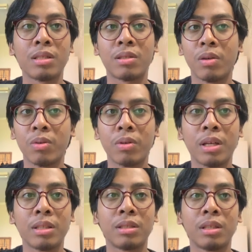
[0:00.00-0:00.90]
is low,
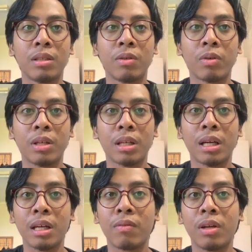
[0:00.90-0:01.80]
hence it requires a
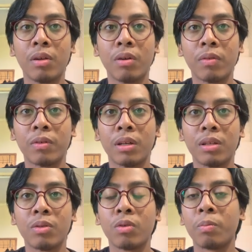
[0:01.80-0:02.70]
high value of
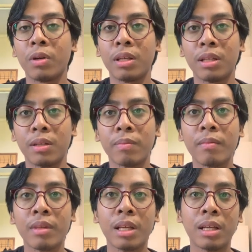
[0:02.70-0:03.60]
current to operate it.
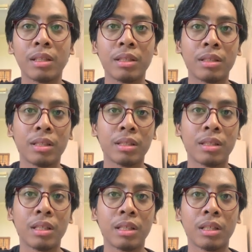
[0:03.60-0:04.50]
This is
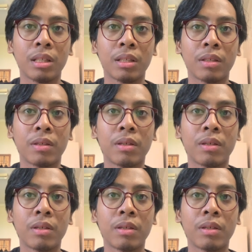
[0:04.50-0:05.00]
the